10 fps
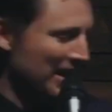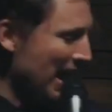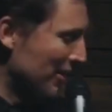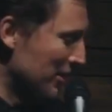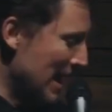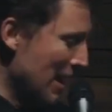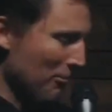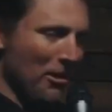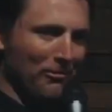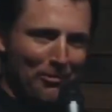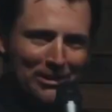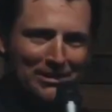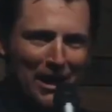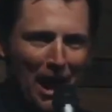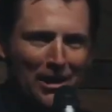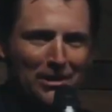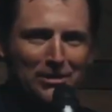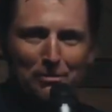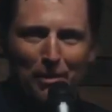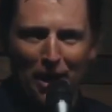I learned that word from the
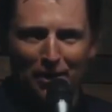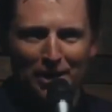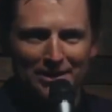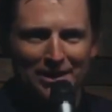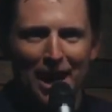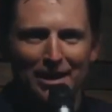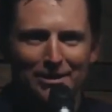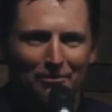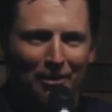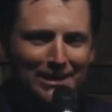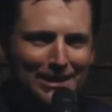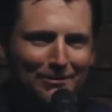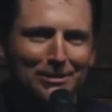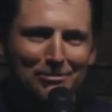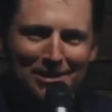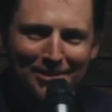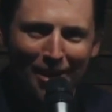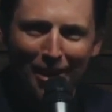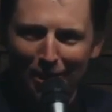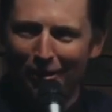Scottish. Apparently, it's not as offensive as we
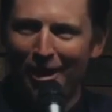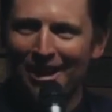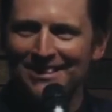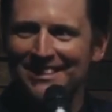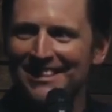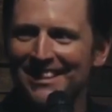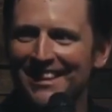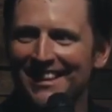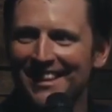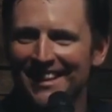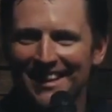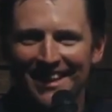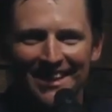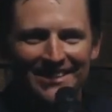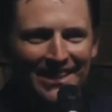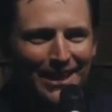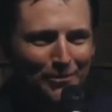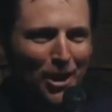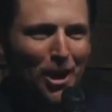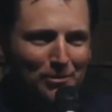thought it was. They
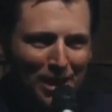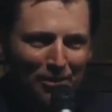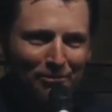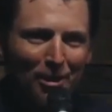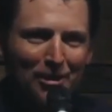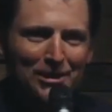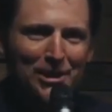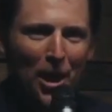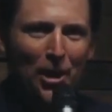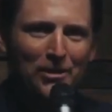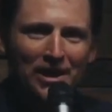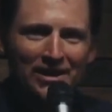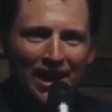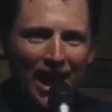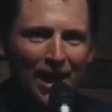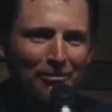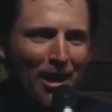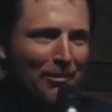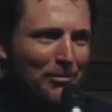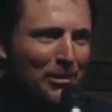keep calling me a funny cunt and then high
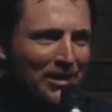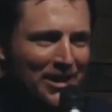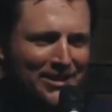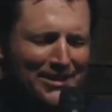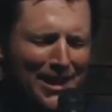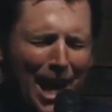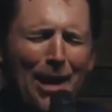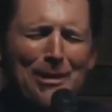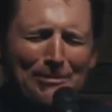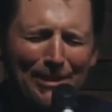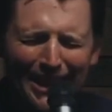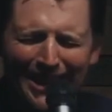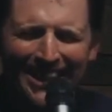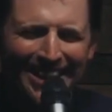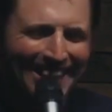fiving me and then stabbing me.